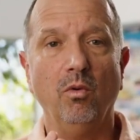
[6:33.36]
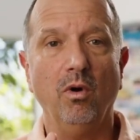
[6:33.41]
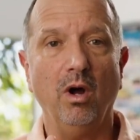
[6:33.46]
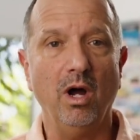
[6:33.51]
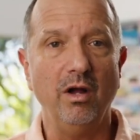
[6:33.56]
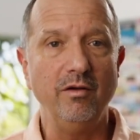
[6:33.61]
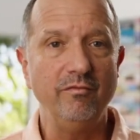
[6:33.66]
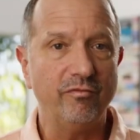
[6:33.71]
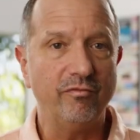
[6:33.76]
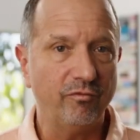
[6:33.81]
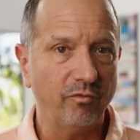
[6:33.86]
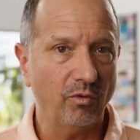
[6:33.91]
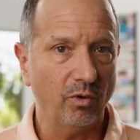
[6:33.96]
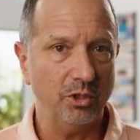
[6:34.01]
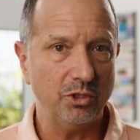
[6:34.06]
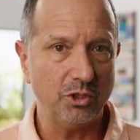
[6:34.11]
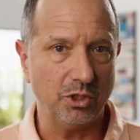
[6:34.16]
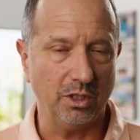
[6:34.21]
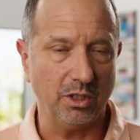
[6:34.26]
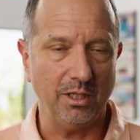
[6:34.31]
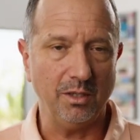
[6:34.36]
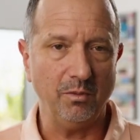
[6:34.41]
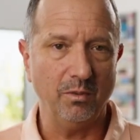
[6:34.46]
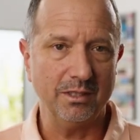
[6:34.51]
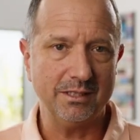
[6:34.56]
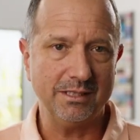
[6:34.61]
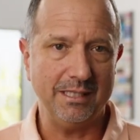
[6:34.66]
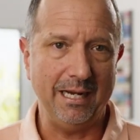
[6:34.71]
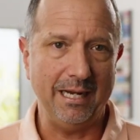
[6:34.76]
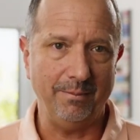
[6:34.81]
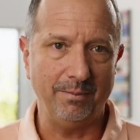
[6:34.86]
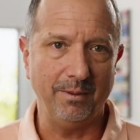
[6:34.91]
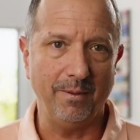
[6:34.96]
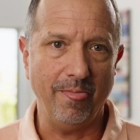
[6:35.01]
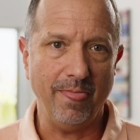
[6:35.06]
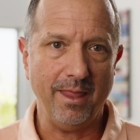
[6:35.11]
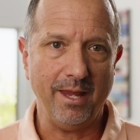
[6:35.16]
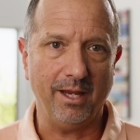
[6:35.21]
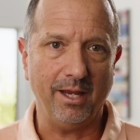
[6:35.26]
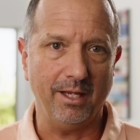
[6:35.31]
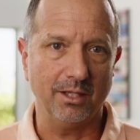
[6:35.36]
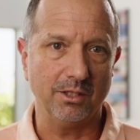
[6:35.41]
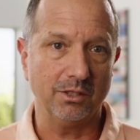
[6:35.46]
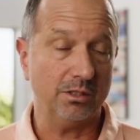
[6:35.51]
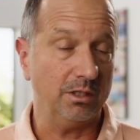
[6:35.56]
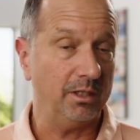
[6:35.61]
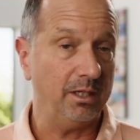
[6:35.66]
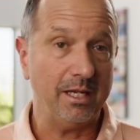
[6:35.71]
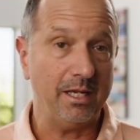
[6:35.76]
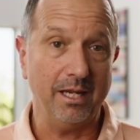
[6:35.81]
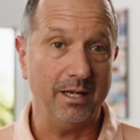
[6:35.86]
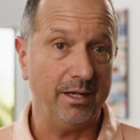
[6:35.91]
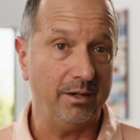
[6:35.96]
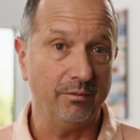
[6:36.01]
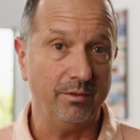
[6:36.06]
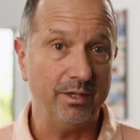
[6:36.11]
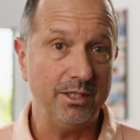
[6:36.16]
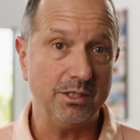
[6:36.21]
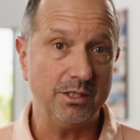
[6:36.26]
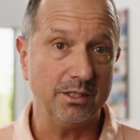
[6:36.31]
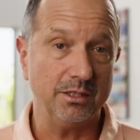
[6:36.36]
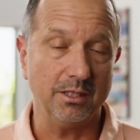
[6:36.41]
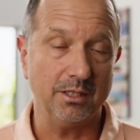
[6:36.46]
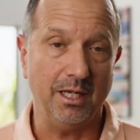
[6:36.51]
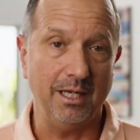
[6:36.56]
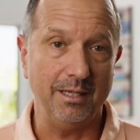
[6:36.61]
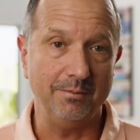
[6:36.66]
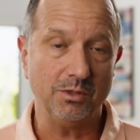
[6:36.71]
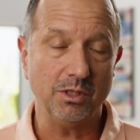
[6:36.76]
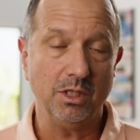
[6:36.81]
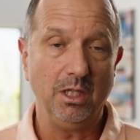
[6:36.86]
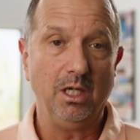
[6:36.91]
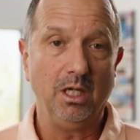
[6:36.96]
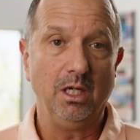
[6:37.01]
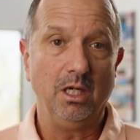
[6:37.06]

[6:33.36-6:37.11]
unfortunately what's happened is, and again, in recent times,